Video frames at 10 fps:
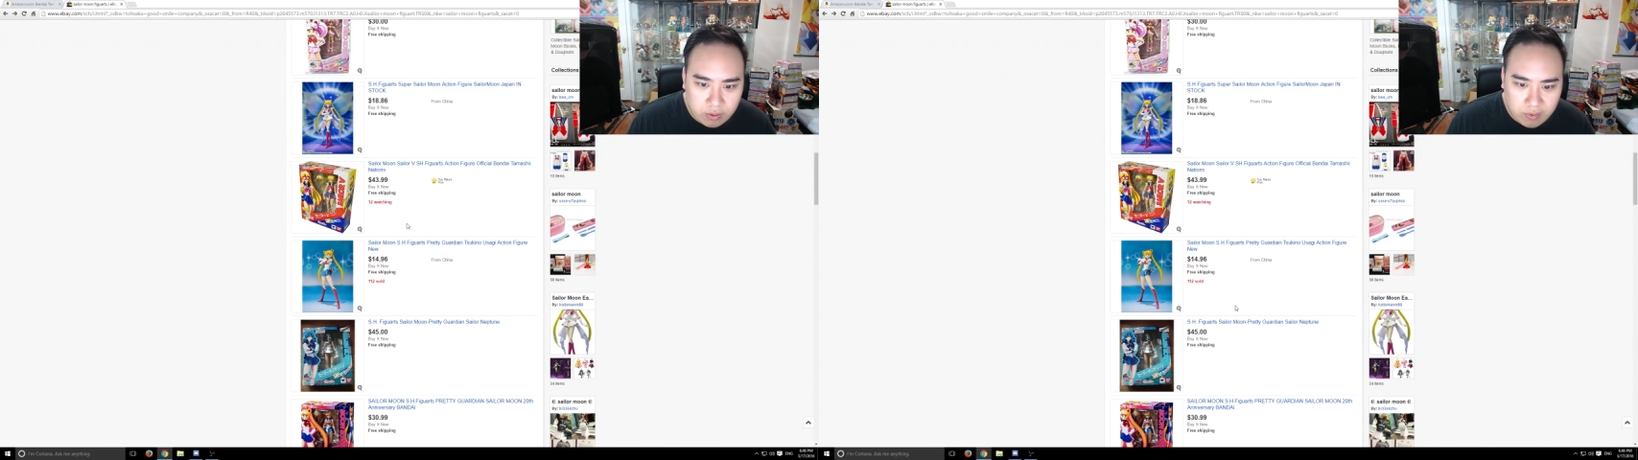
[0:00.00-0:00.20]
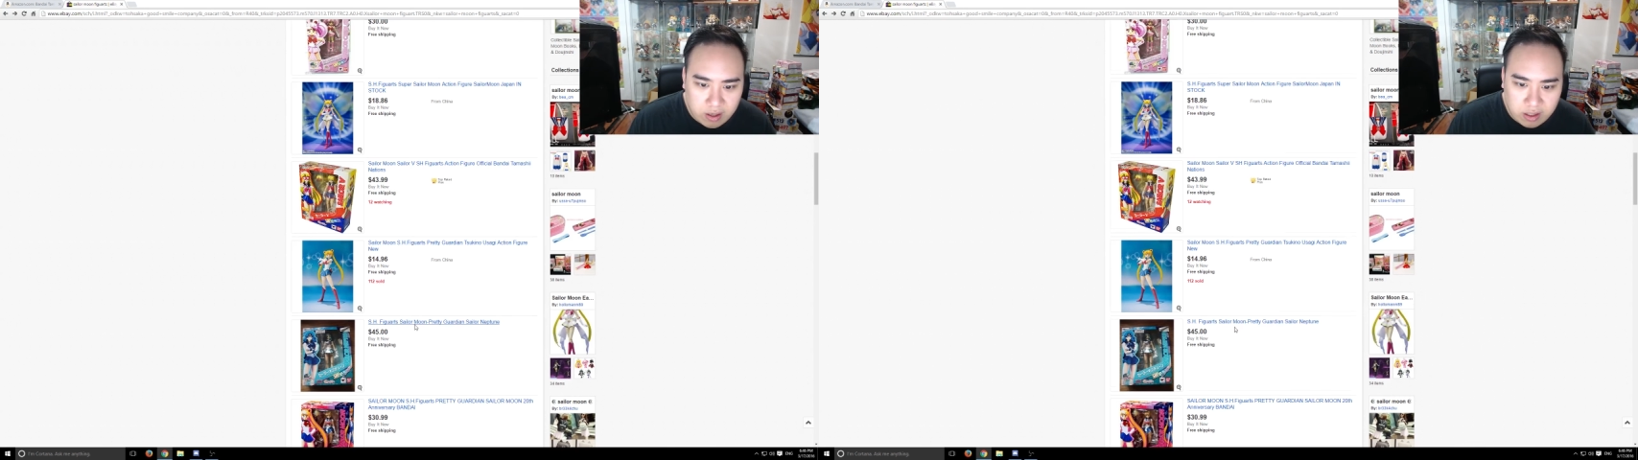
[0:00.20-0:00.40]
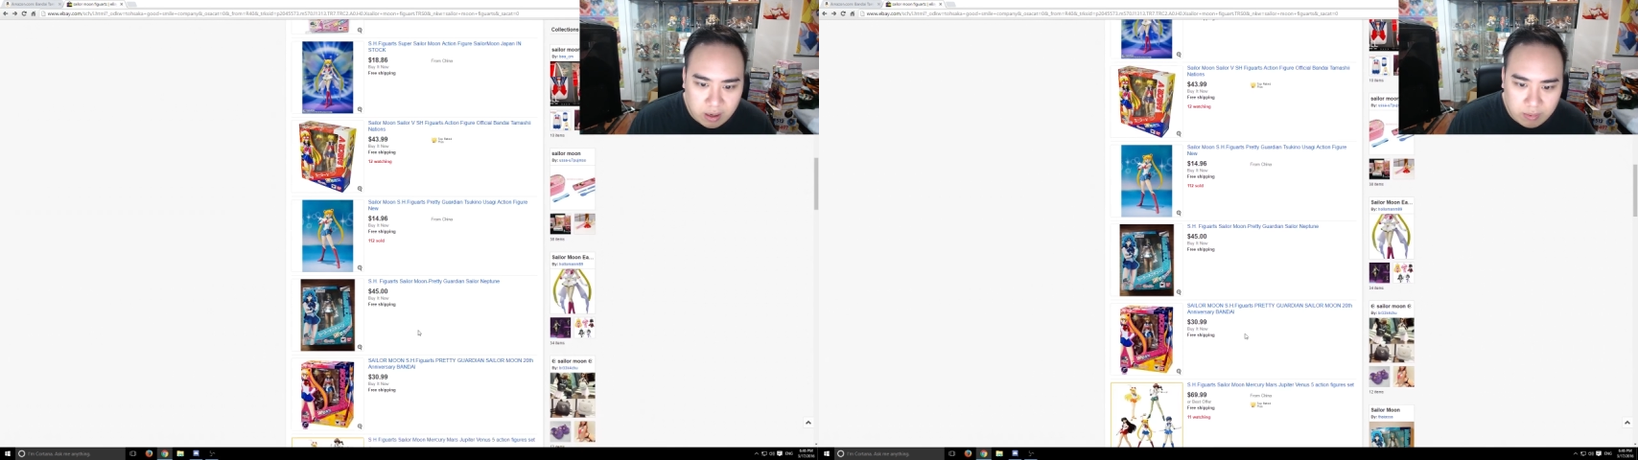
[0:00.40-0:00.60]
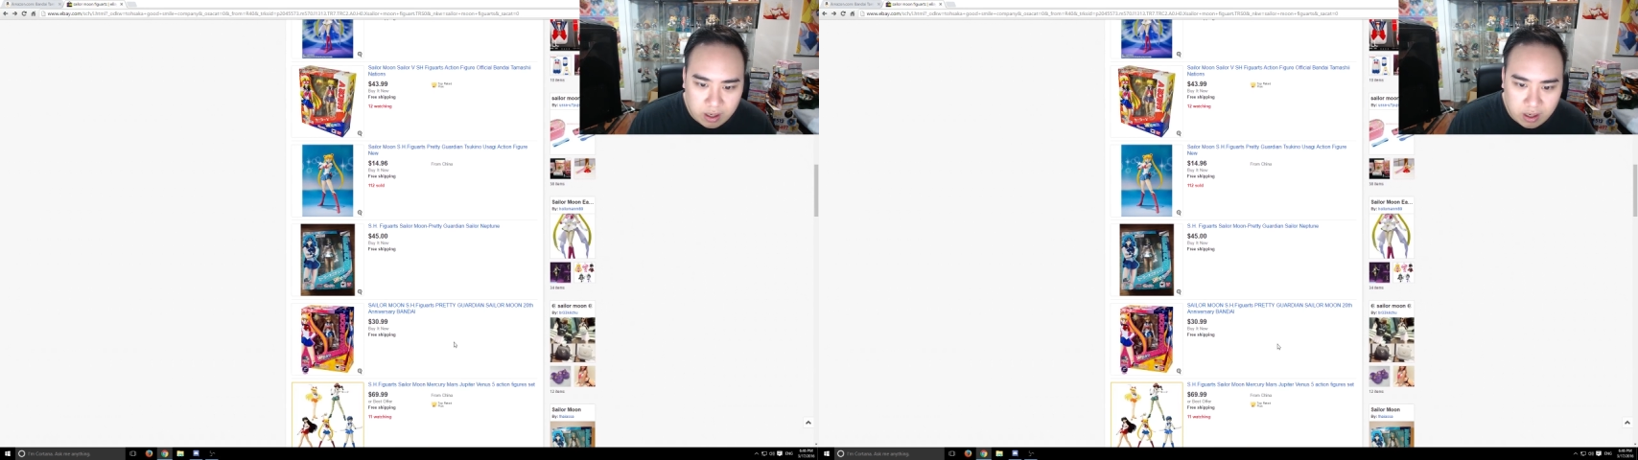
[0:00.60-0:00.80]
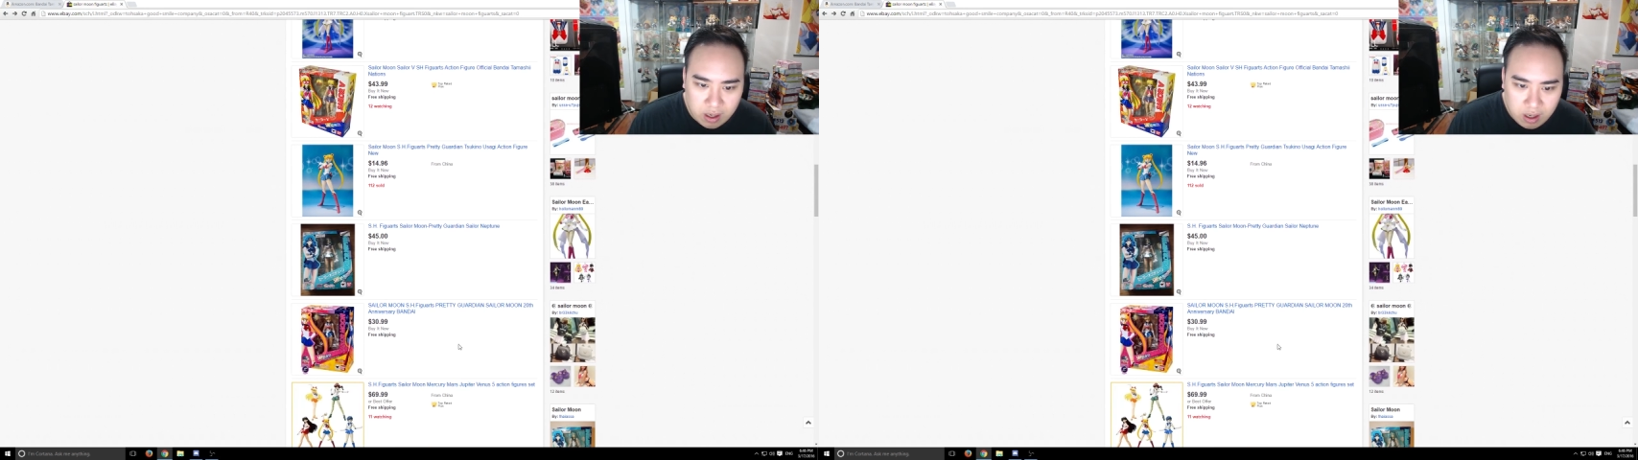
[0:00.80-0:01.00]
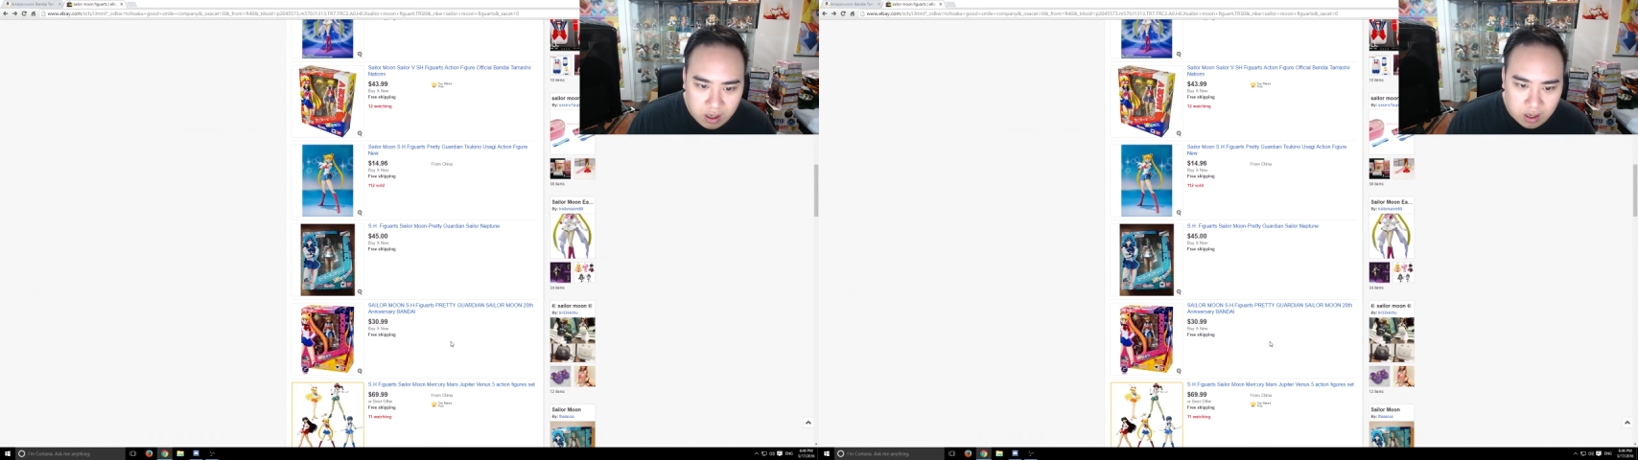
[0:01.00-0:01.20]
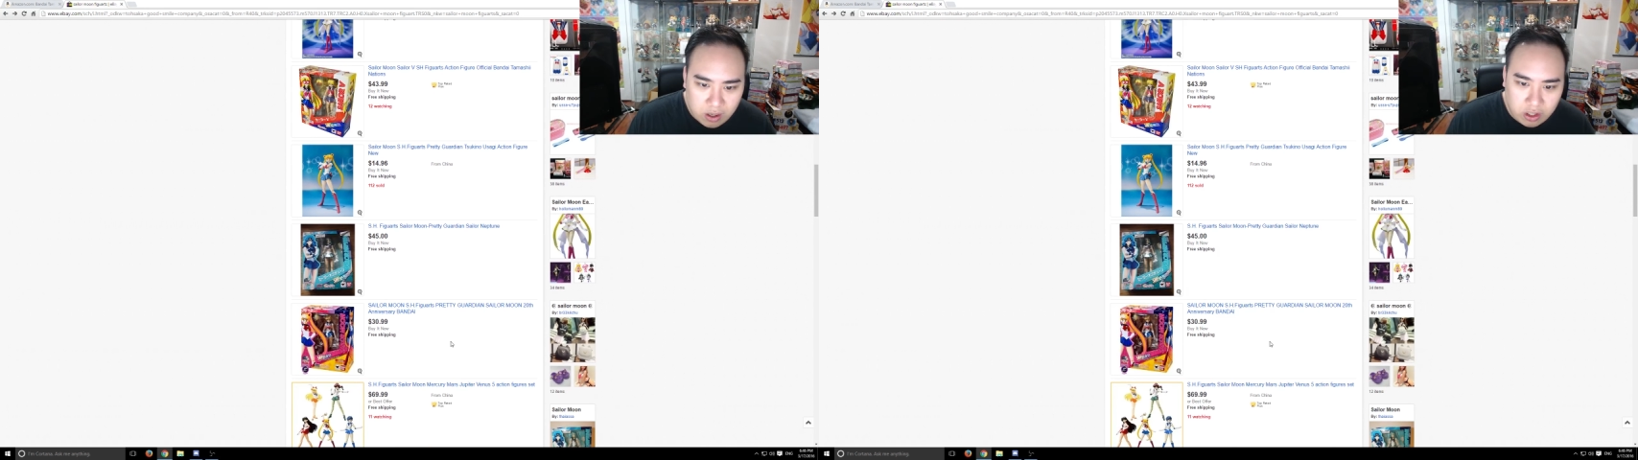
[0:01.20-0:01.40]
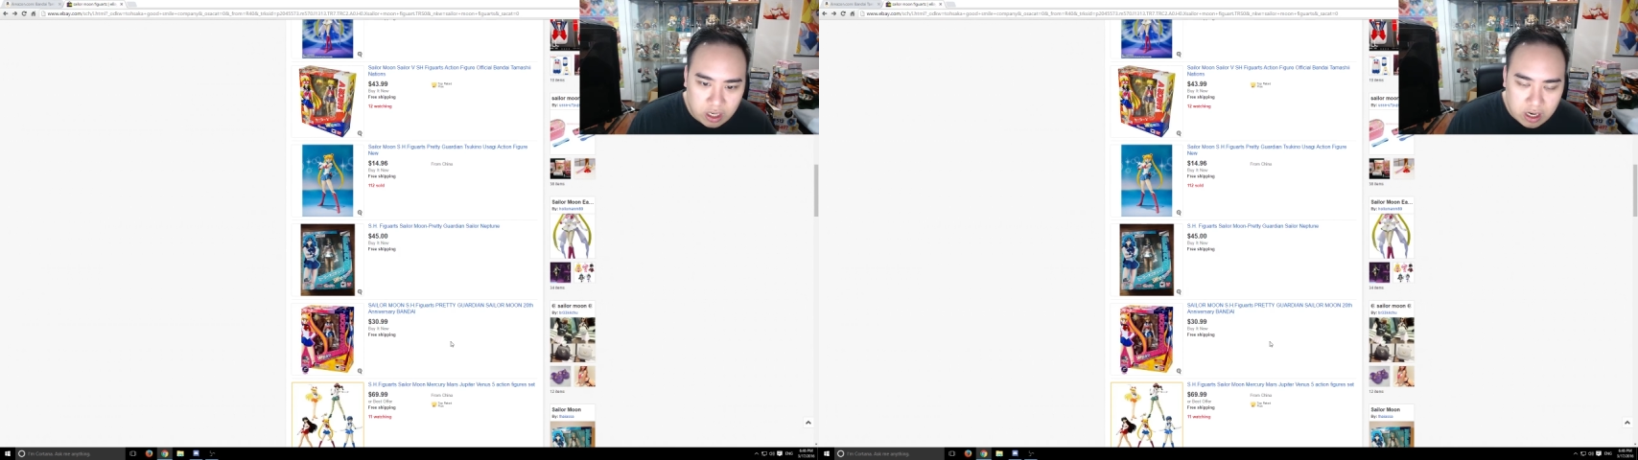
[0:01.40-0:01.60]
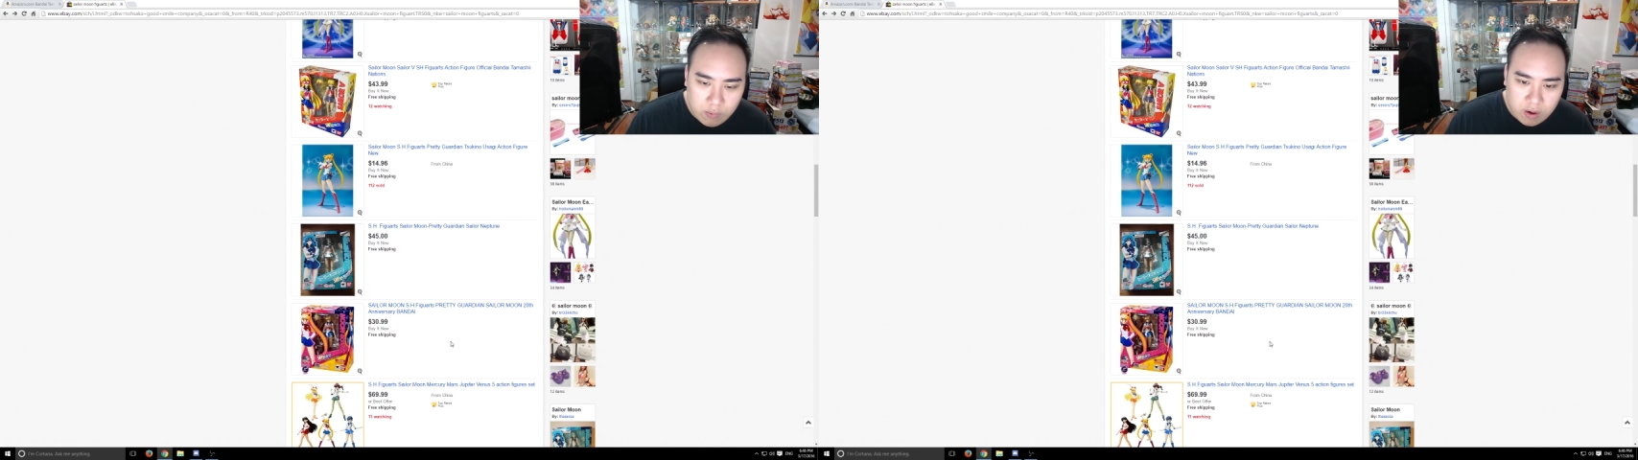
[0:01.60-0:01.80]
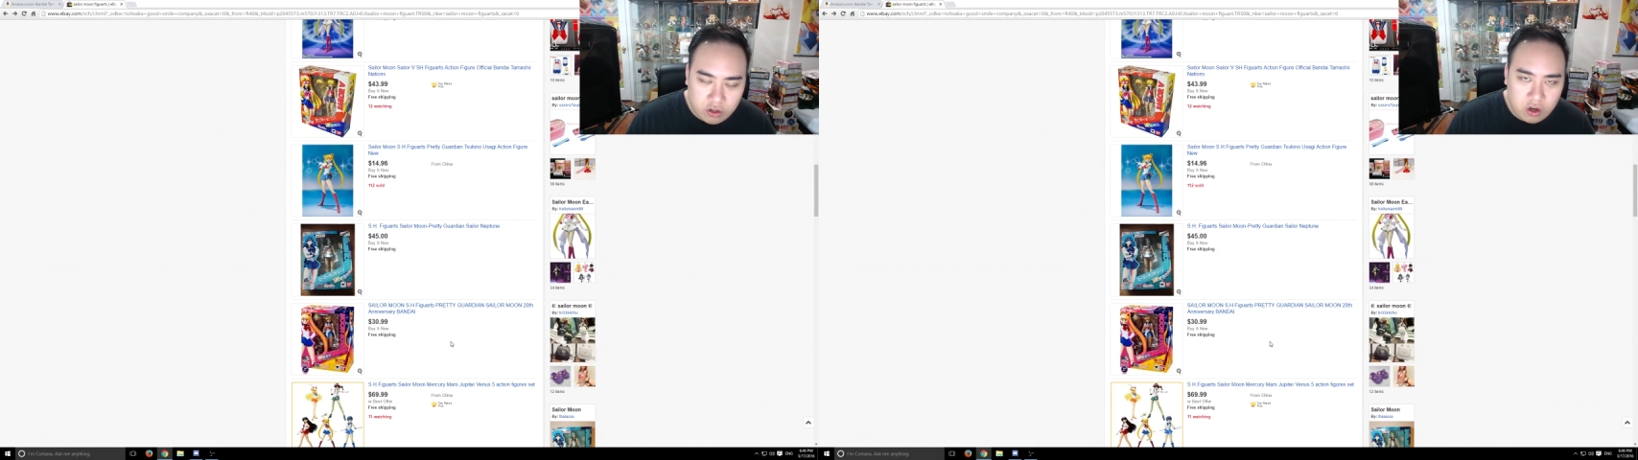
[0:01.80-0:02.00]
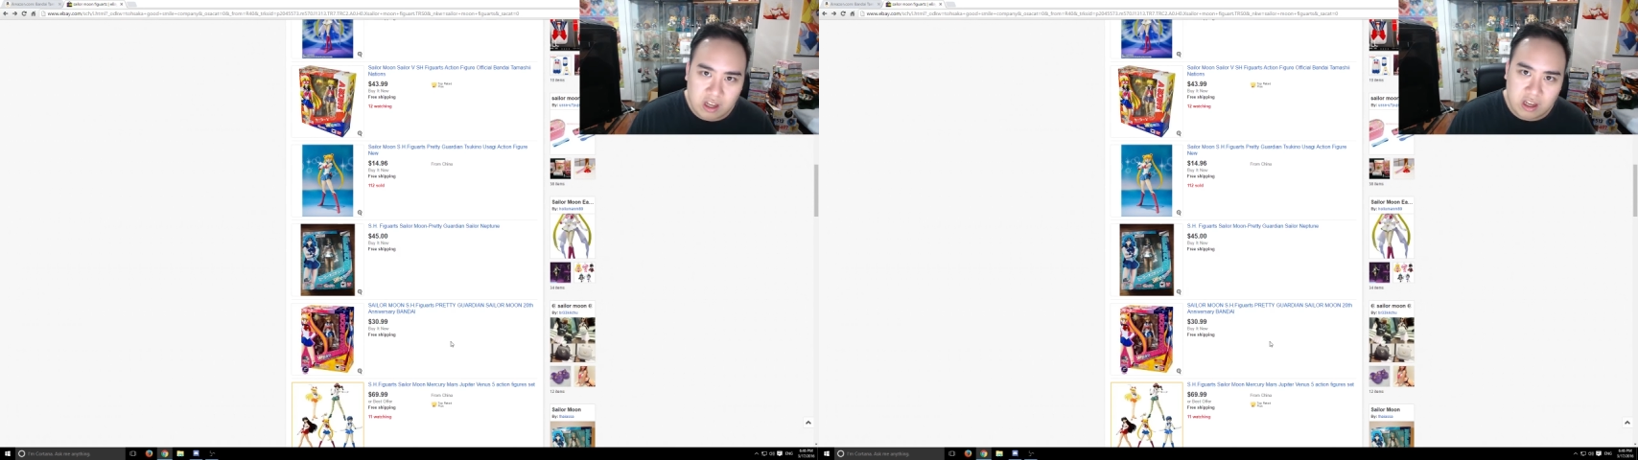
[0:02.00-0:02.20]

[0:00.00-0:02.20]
around the same thing. You generally want to try to